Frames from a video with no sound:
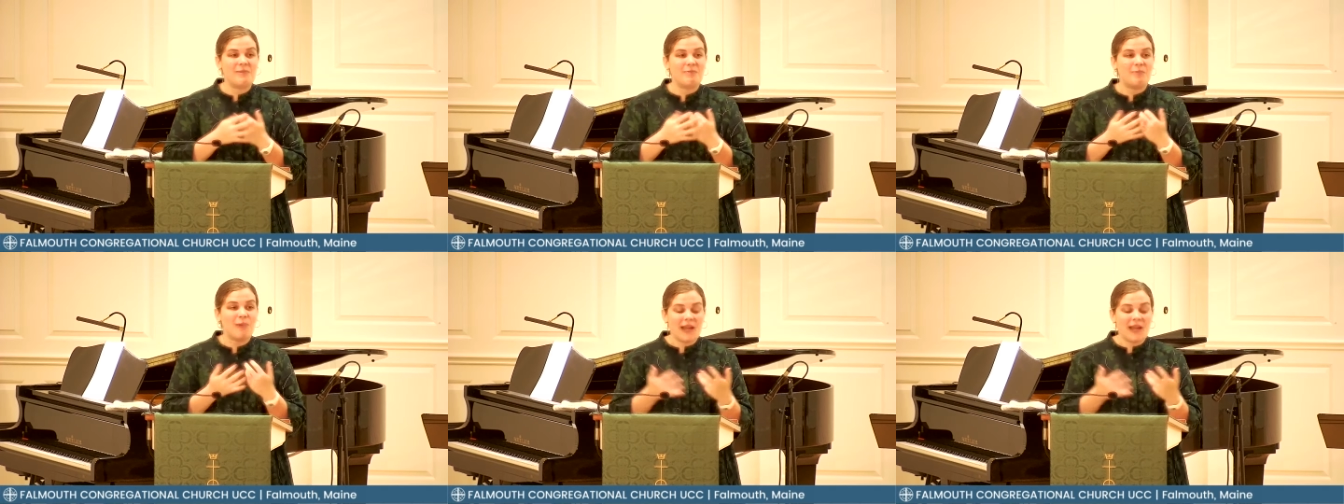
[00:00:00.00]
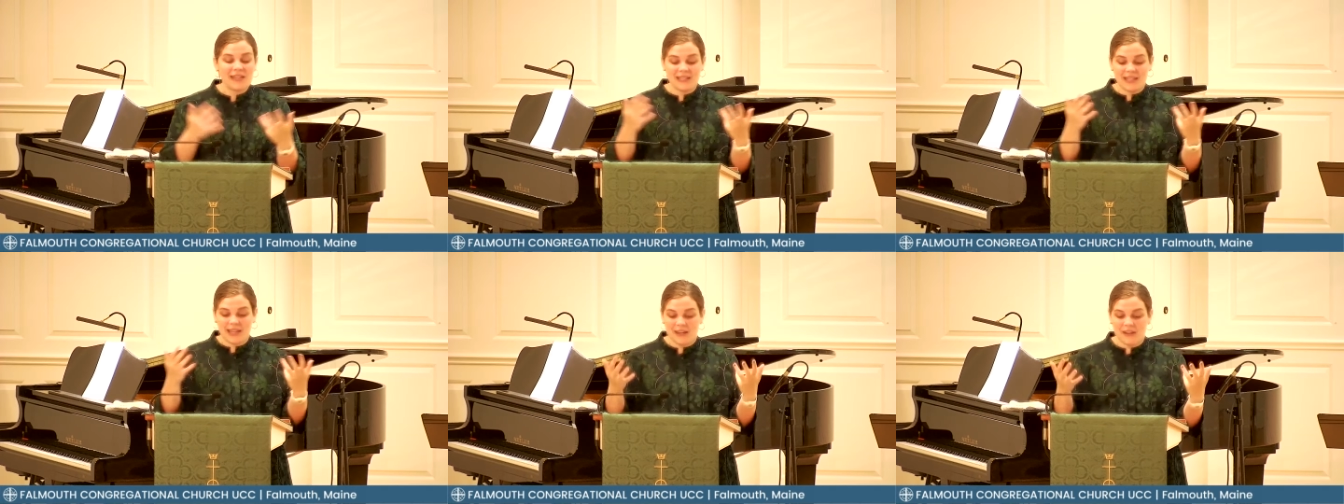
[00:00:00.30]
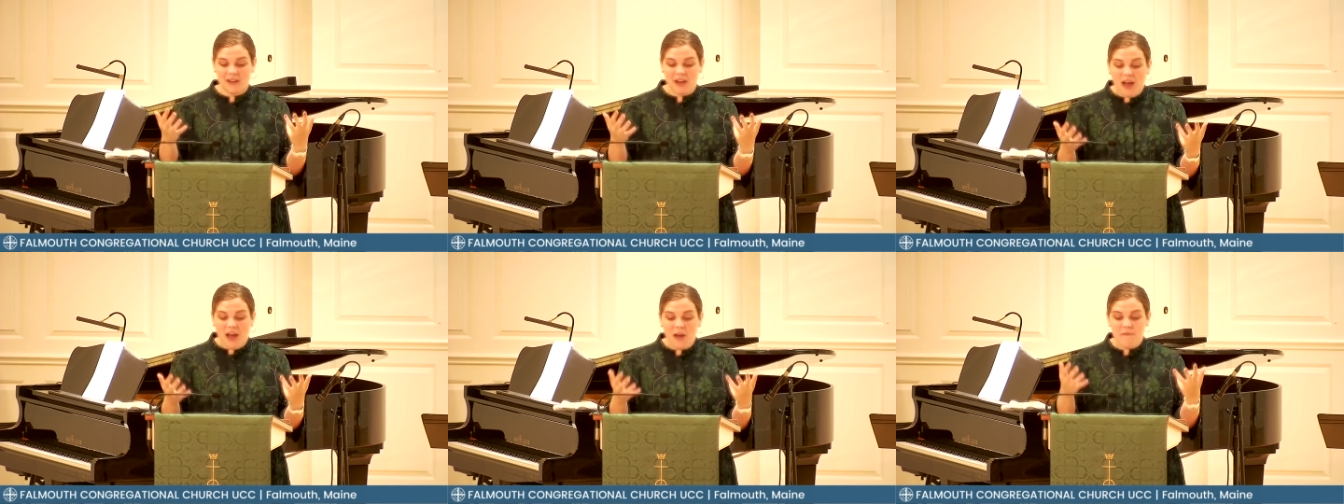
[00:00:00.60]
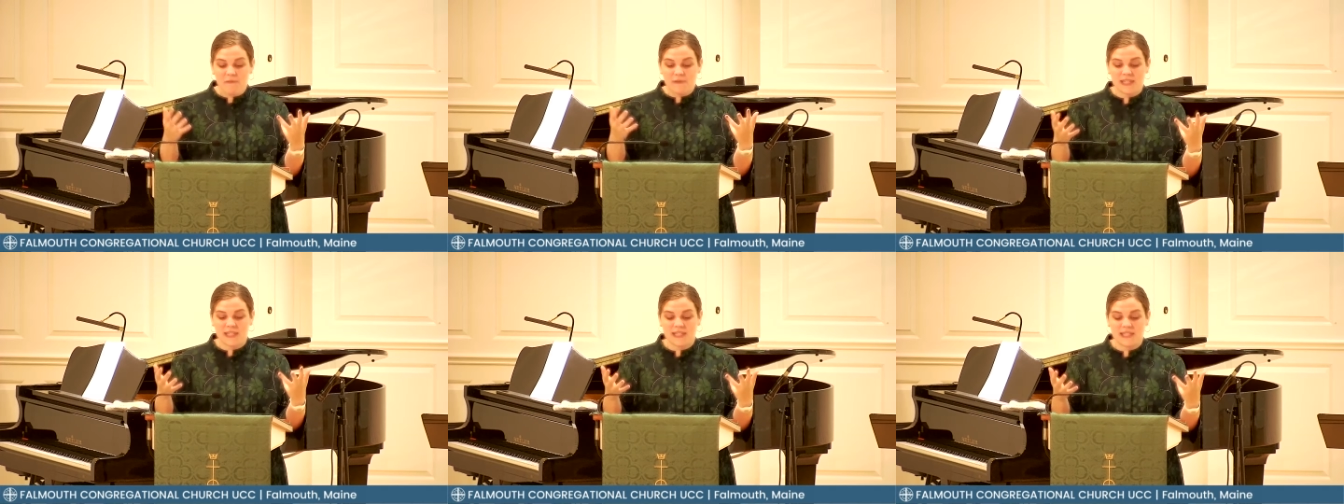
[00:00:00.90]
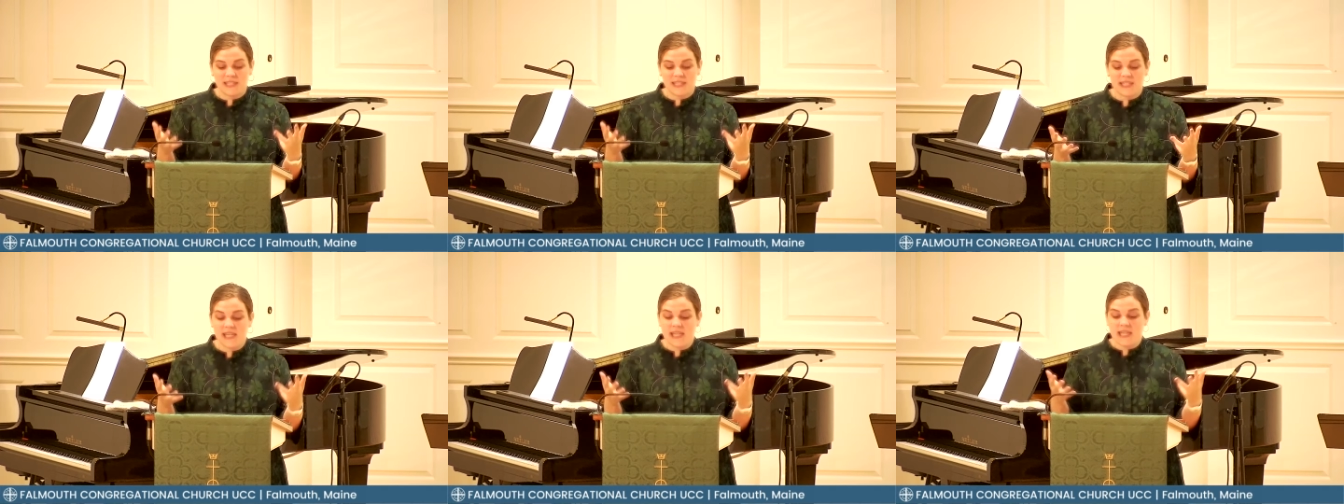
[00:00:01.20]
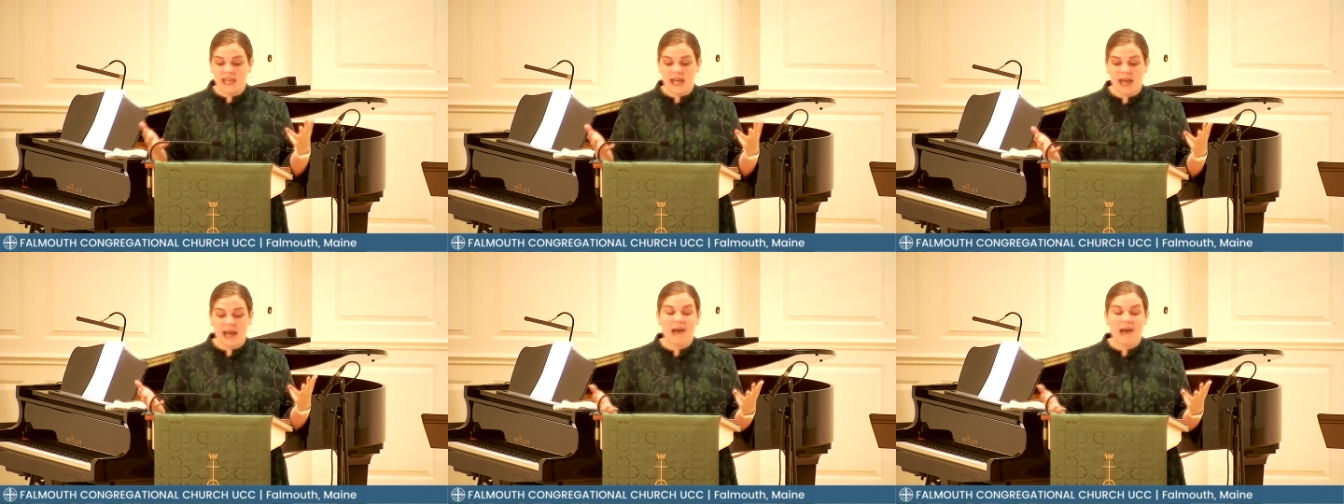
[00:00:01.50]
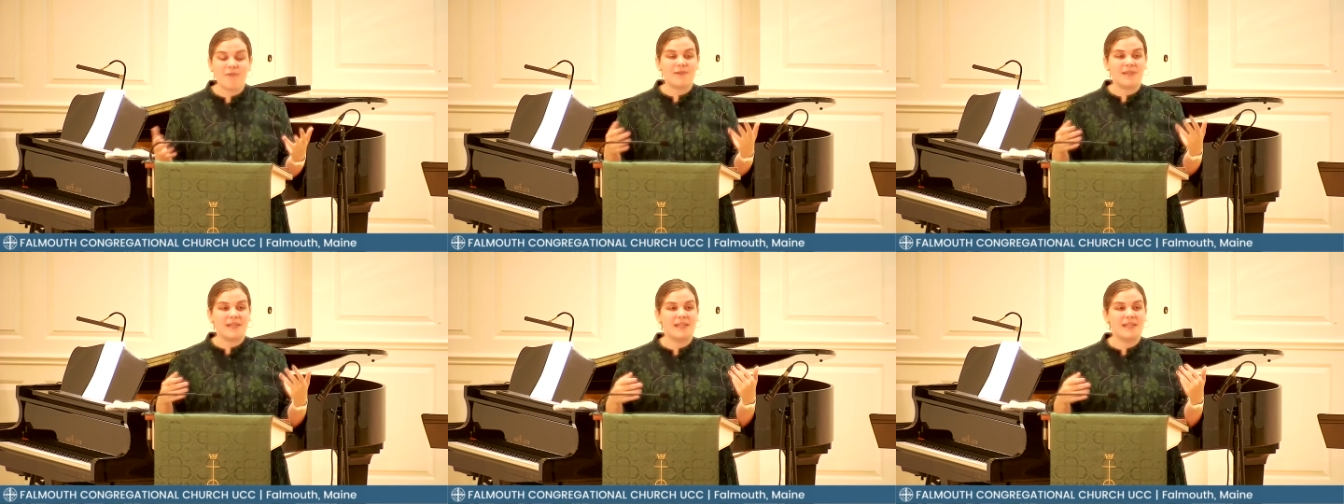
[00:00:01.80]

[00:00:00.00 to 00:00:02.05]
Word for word: one can often seek out